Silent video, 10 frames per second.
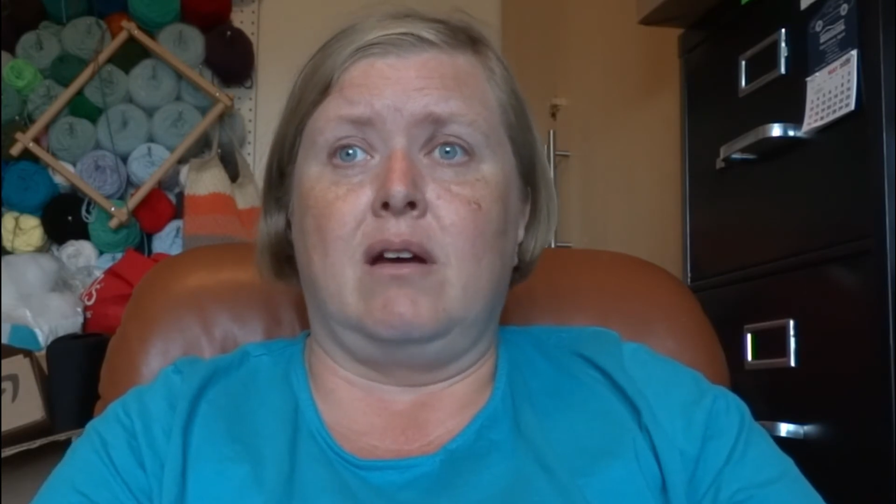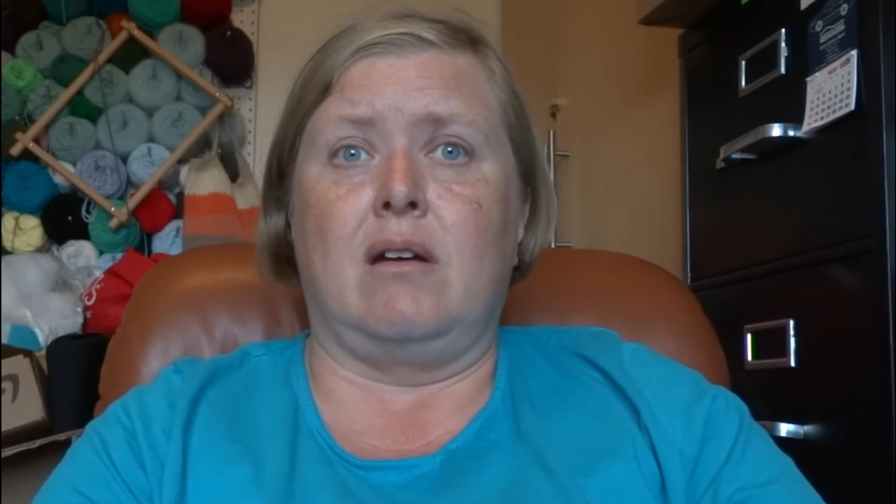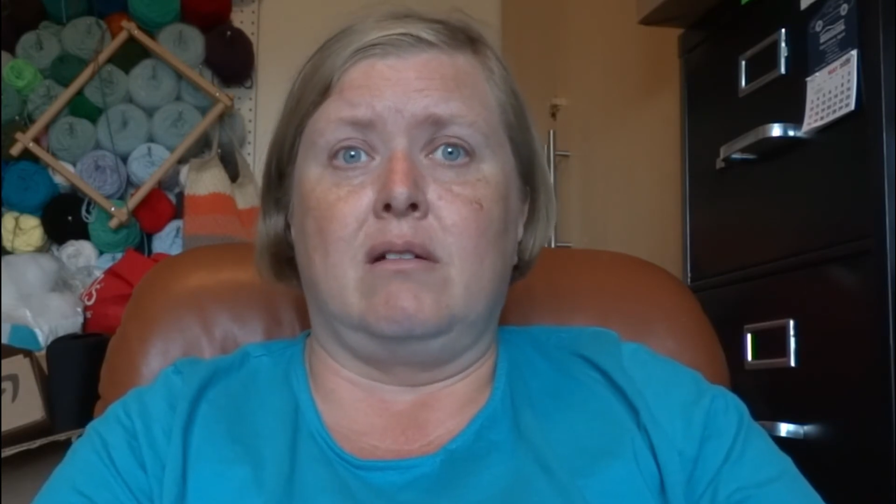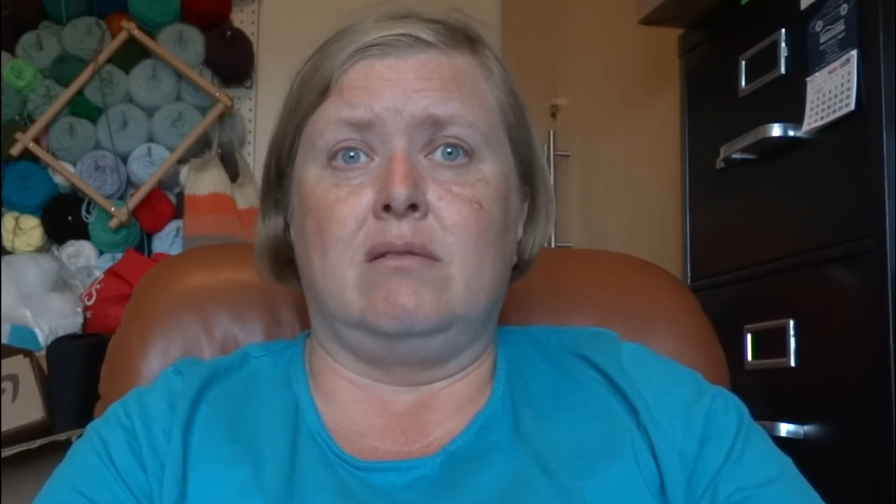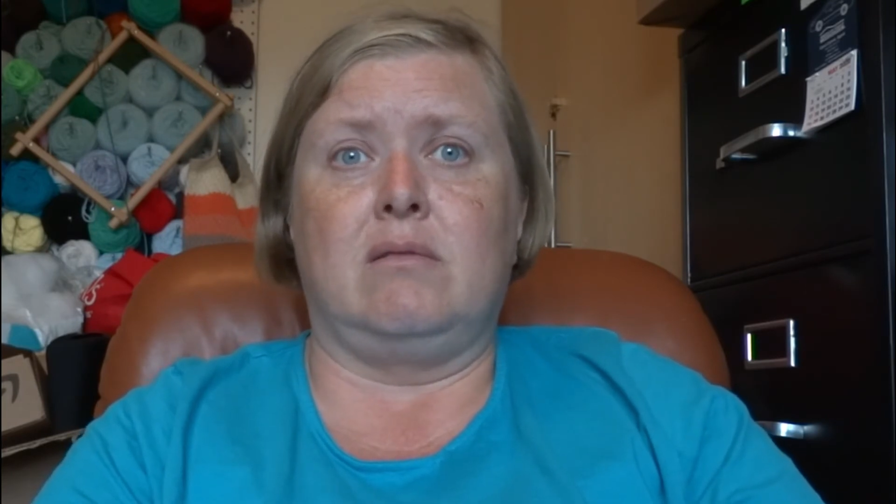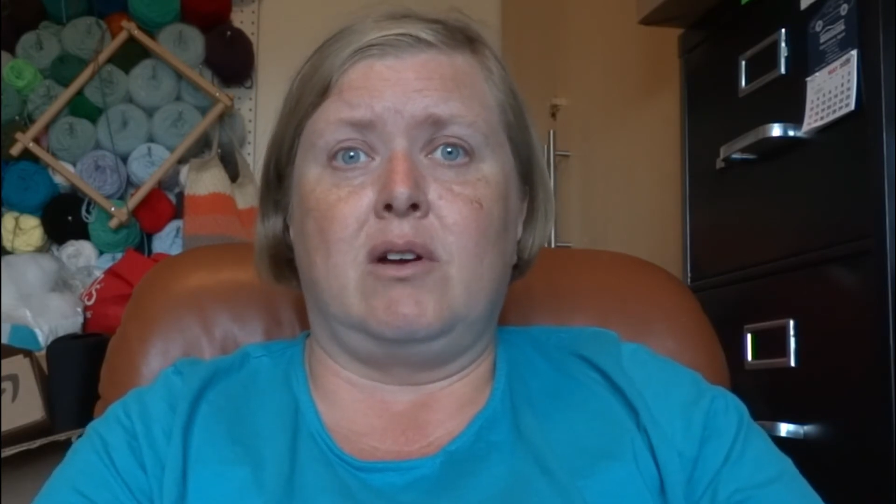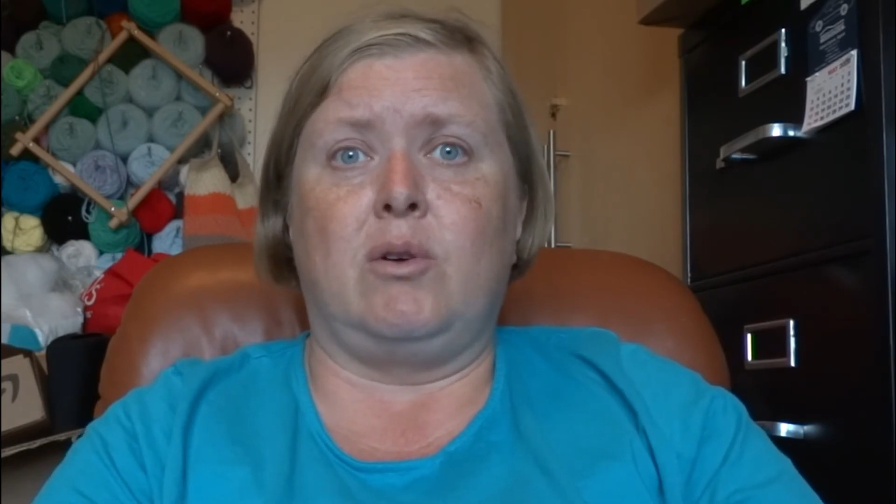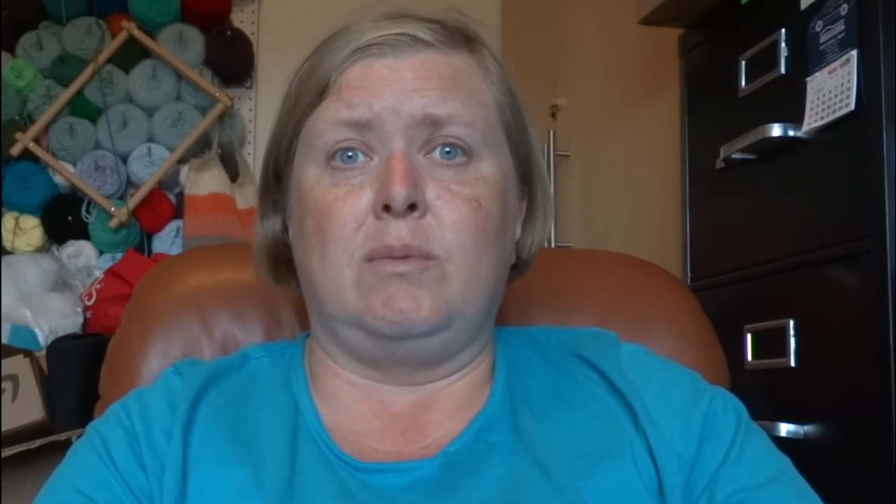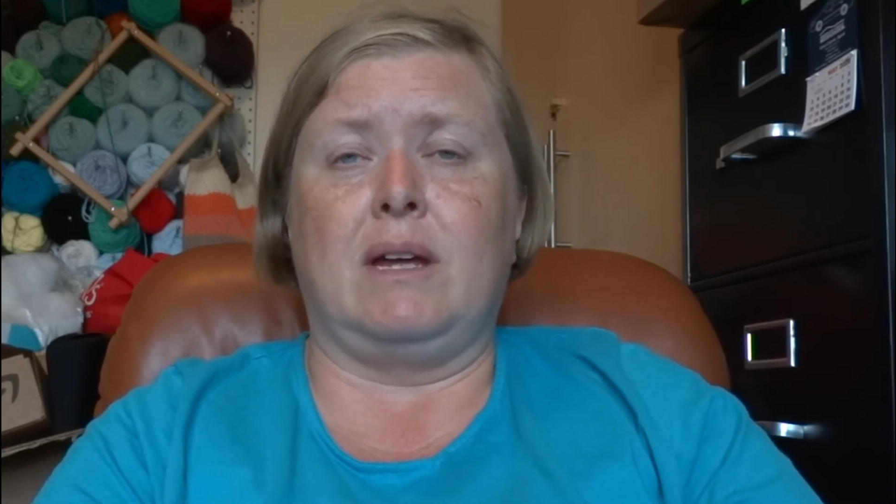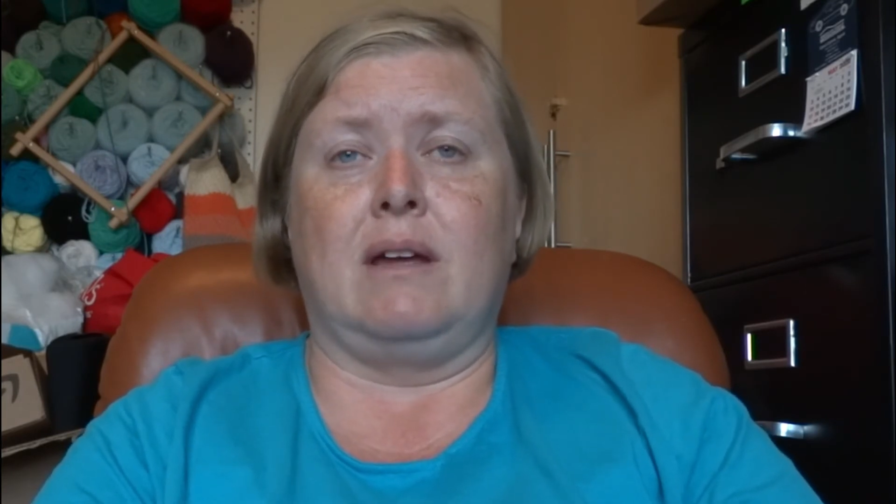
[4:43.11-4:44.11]
uh,
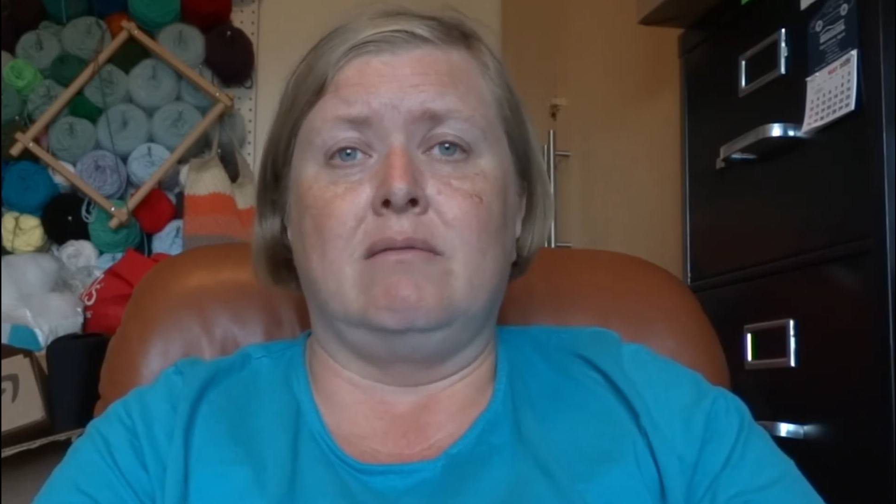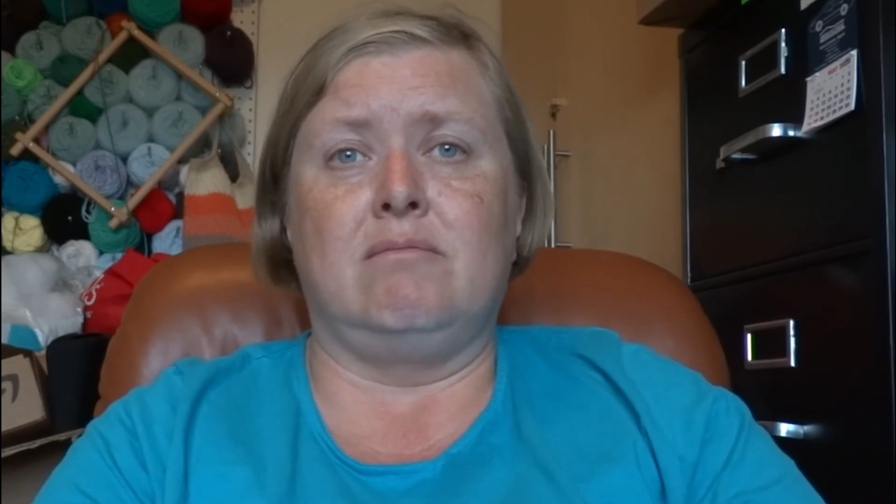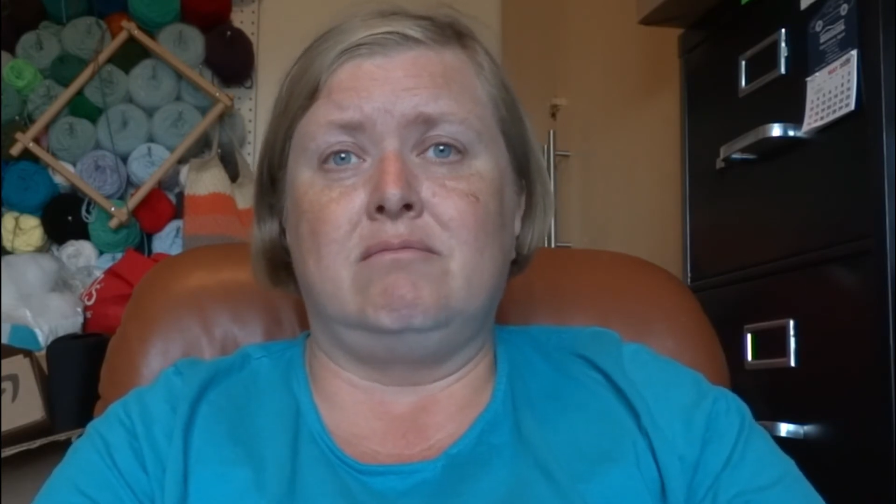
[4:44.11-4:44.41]
homing,